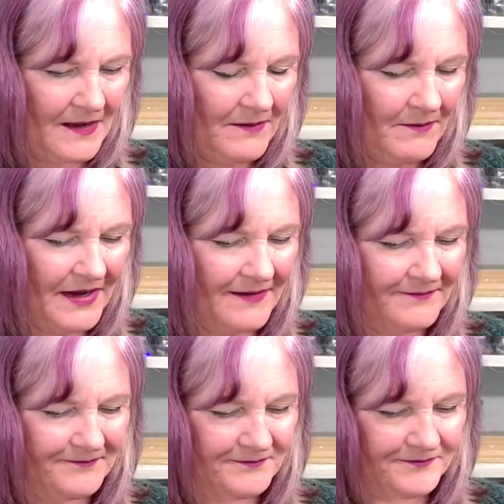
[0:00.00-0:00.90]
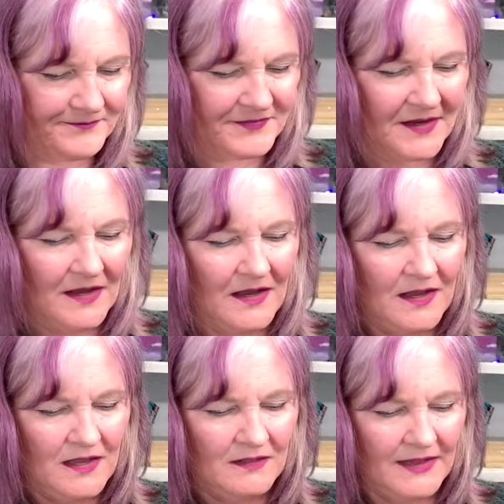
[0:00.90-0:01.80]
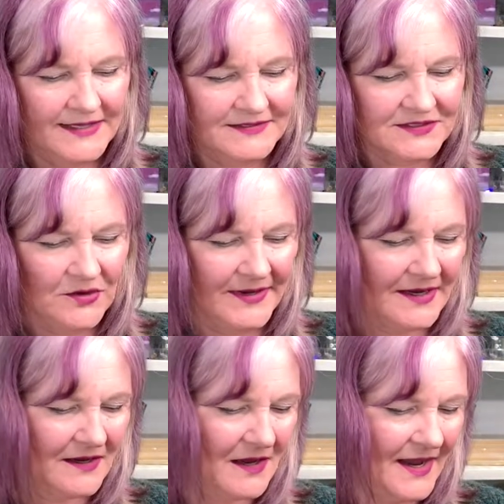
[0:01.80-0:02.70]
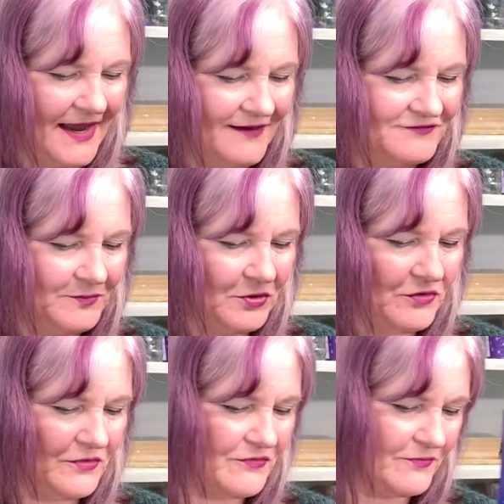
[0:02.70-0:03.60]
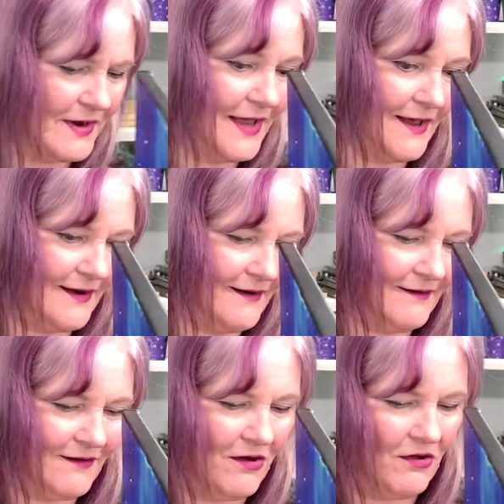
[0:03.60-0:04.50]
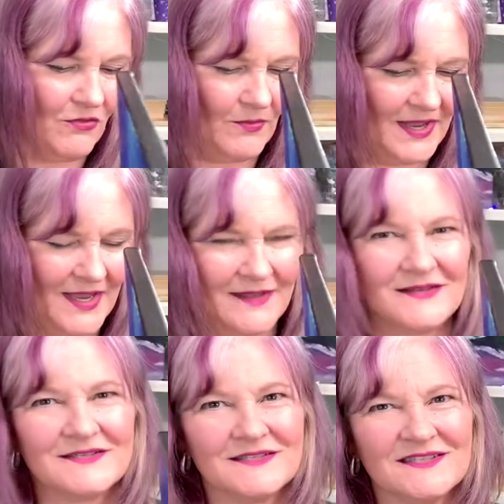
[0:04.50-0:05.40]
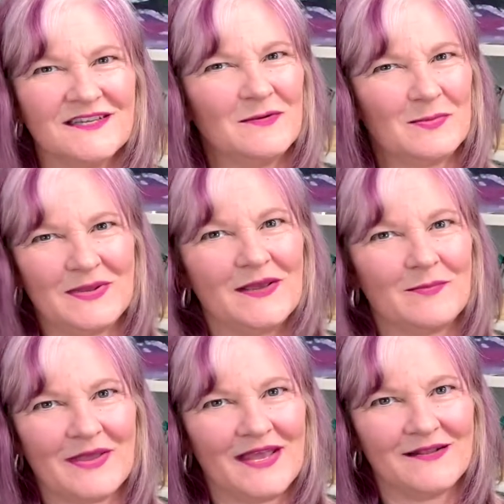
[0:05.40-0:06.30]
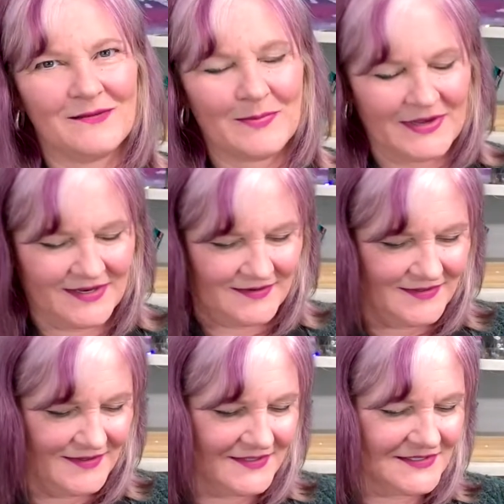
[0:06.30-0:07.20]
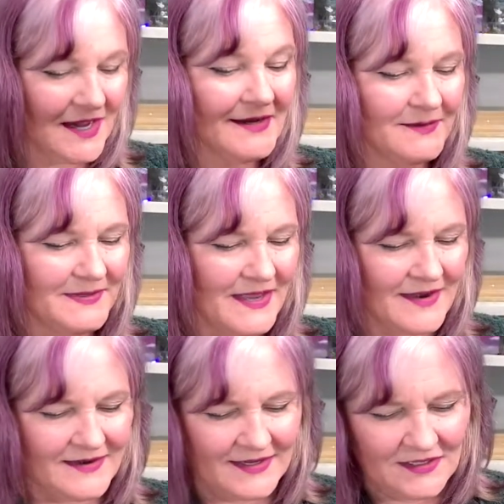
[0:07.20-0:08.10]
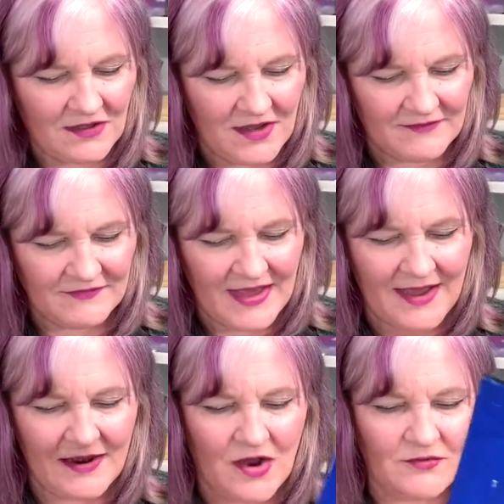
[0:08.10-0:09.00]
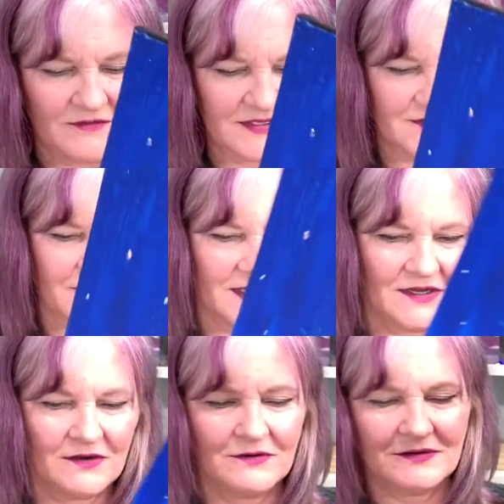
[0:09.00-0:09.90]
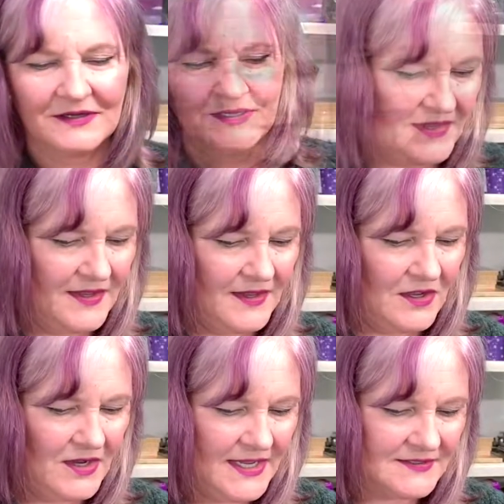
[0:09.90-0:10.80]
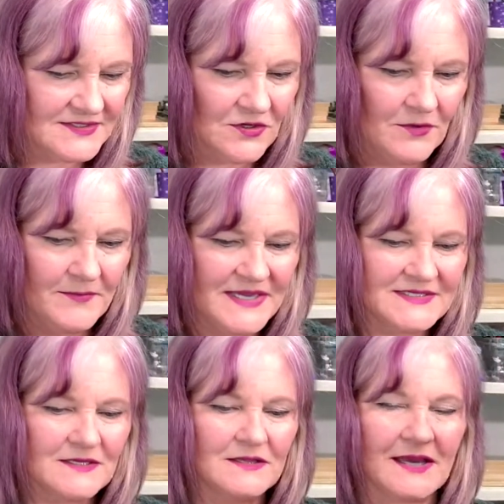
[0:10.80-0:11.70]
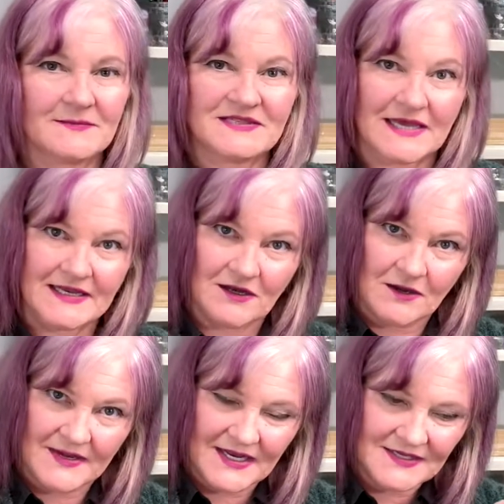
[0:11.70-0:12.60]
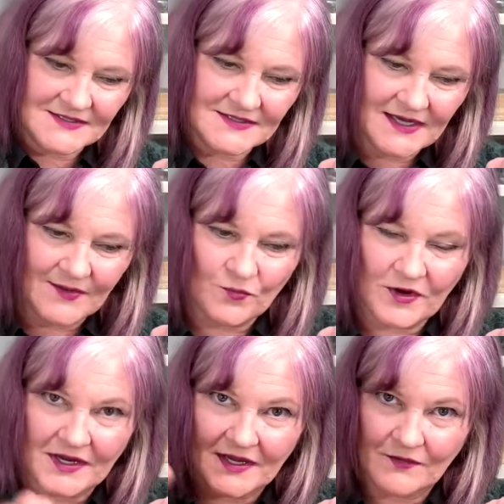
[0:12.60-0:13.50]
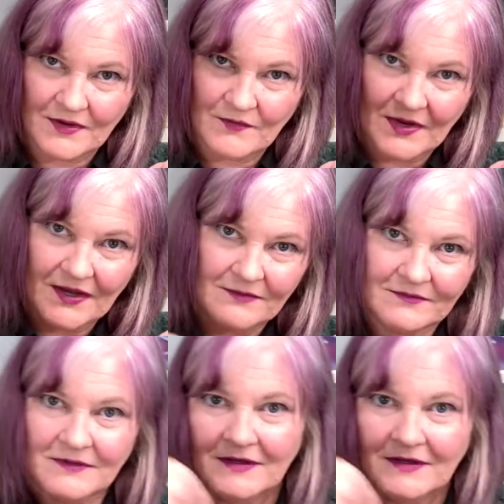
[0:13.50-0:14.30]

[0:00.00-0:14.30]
But like sewing, I have to pull the thread all the way. This is going to be a pain in the butt. So I'm going to be editing a lot of that out of this video. Okay, so basically I'm setting it on my desk and I'm working in